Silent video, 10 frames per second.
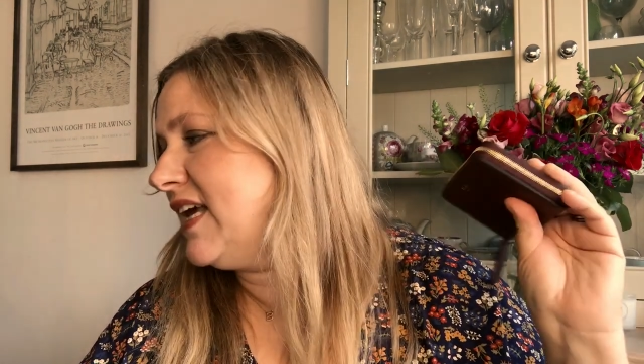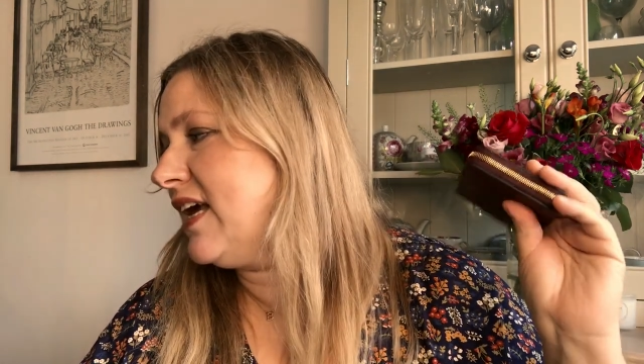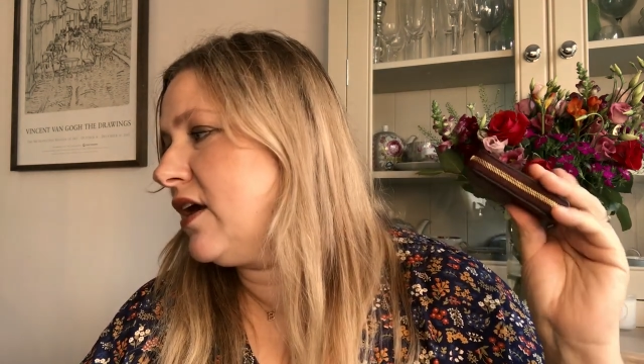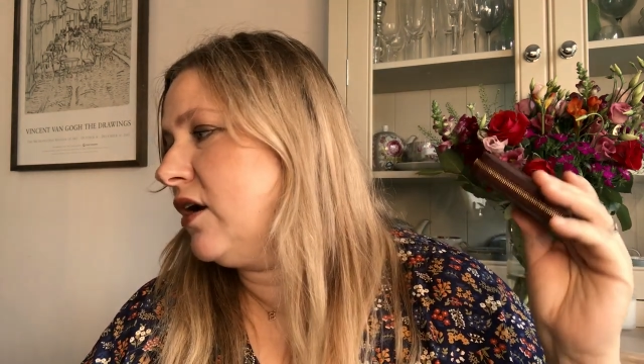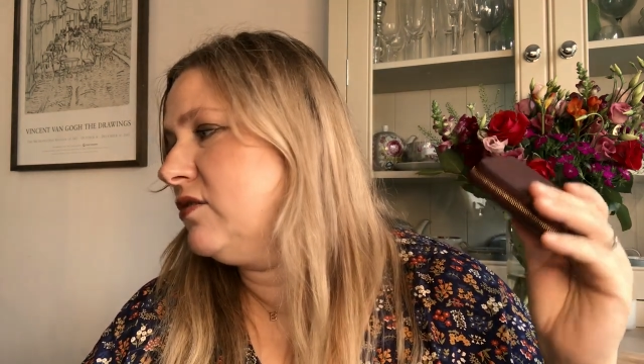
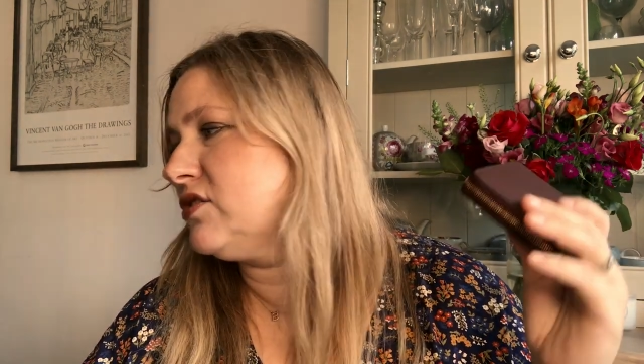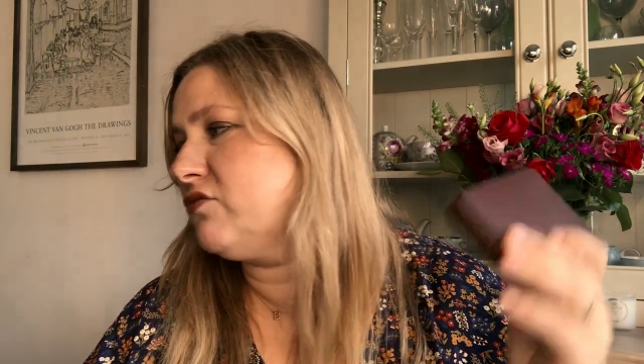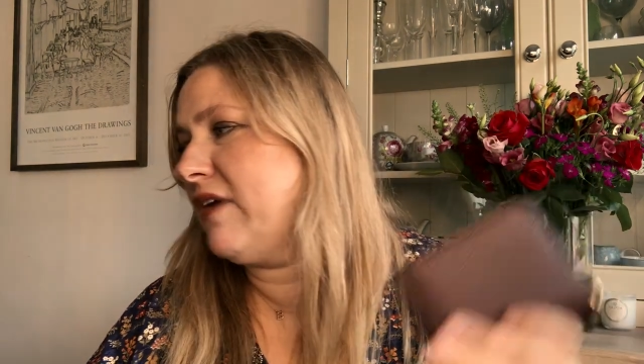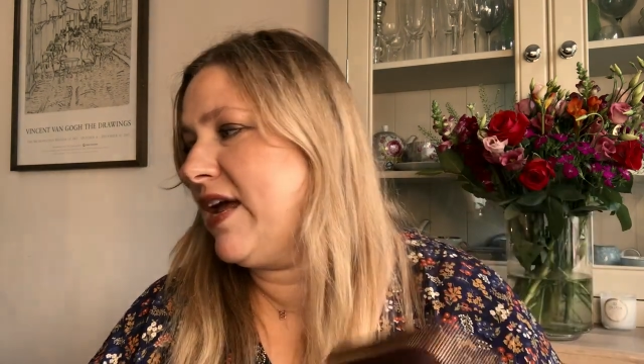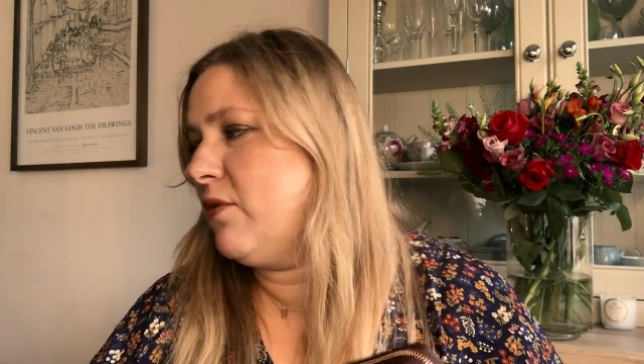It goes
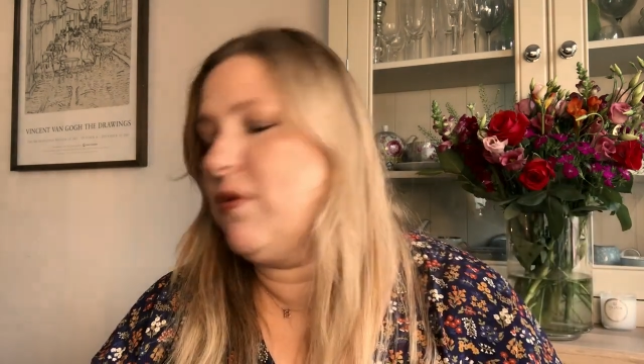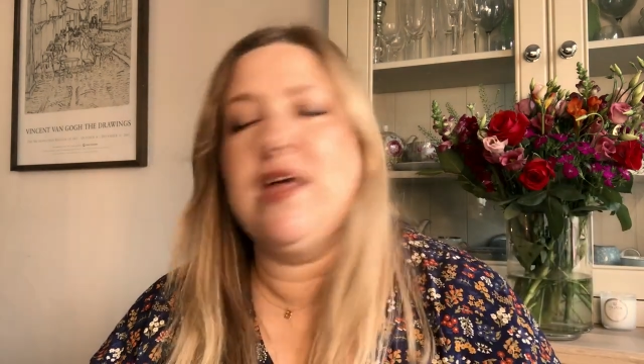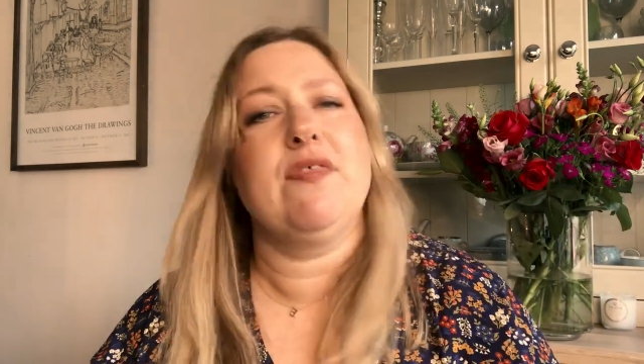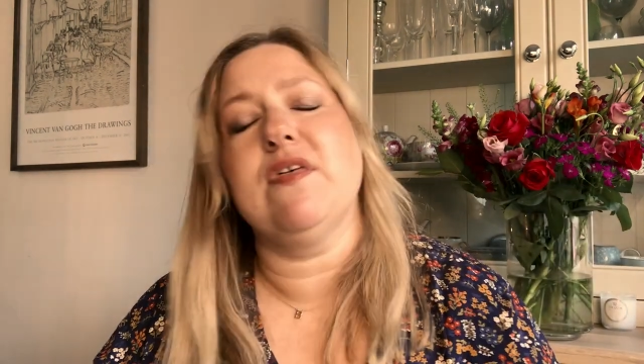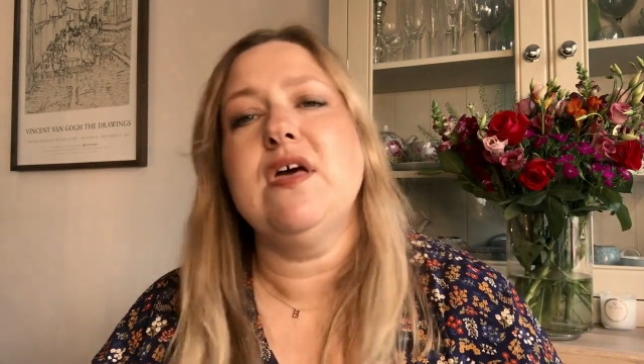great
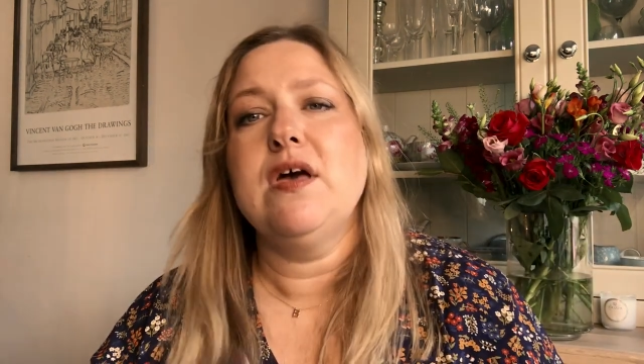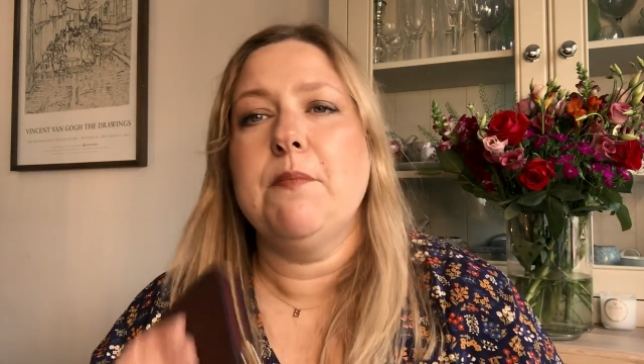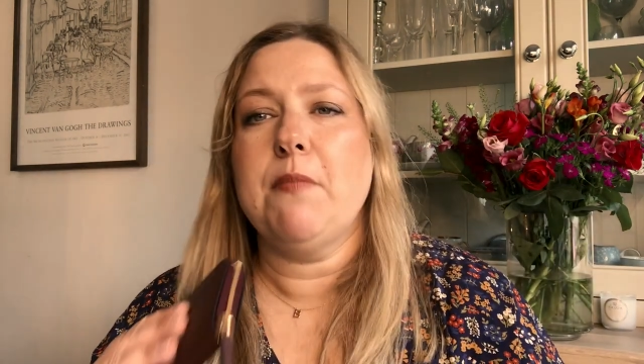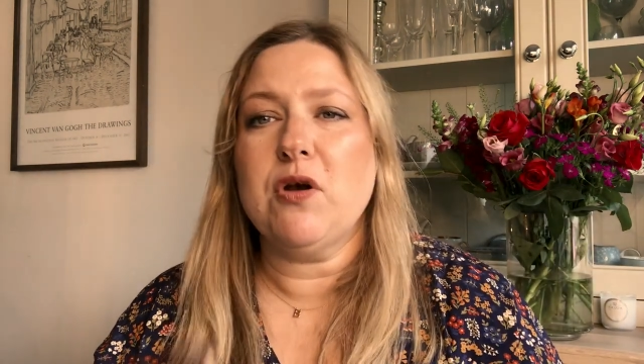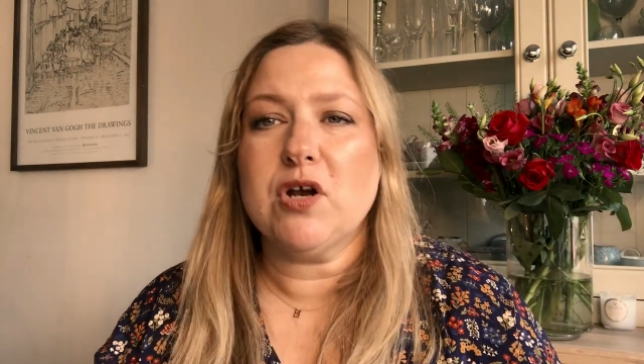with
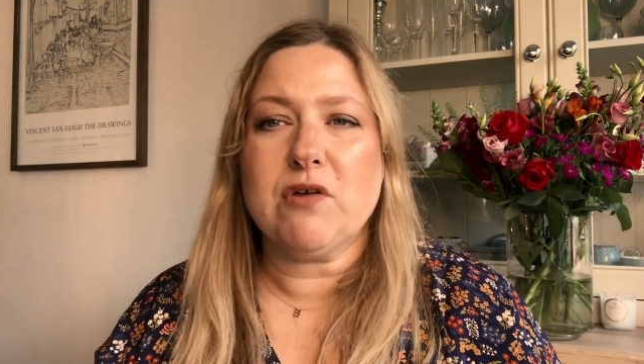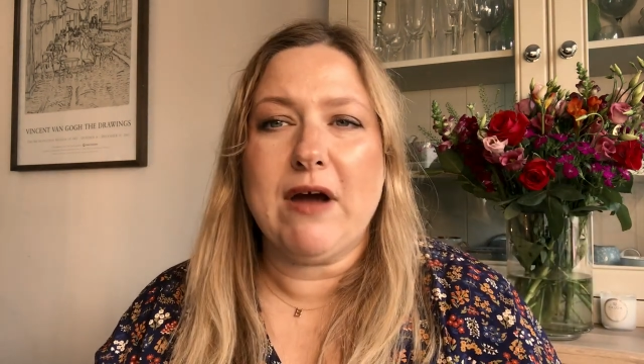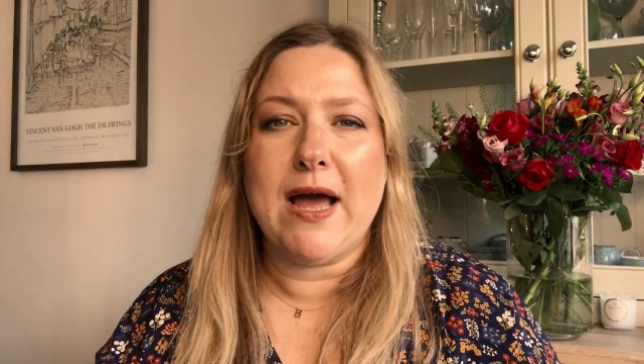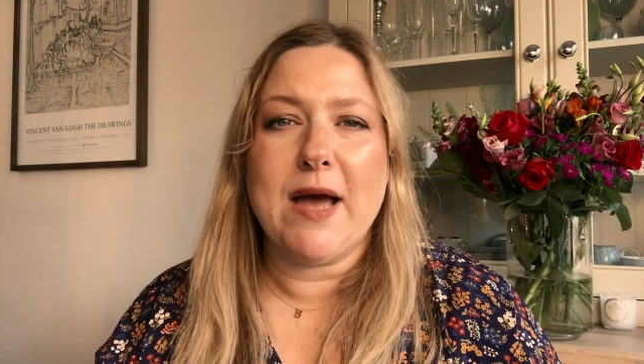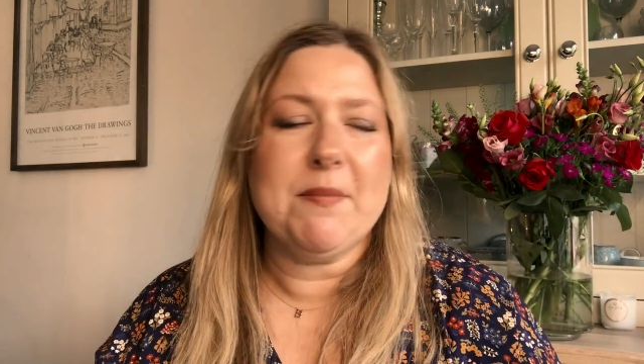
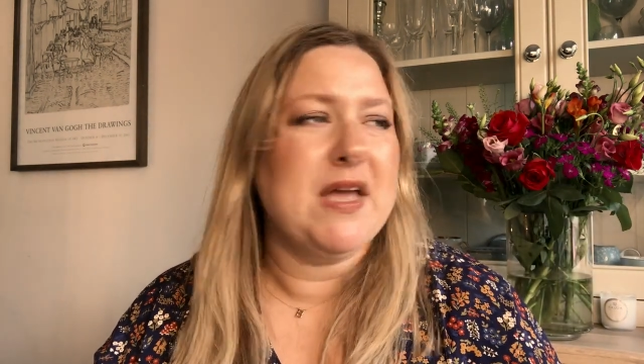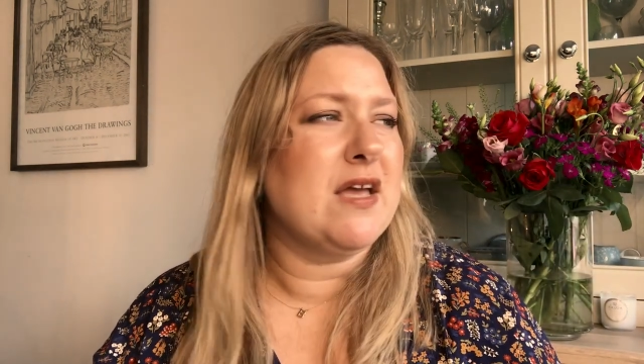monogram.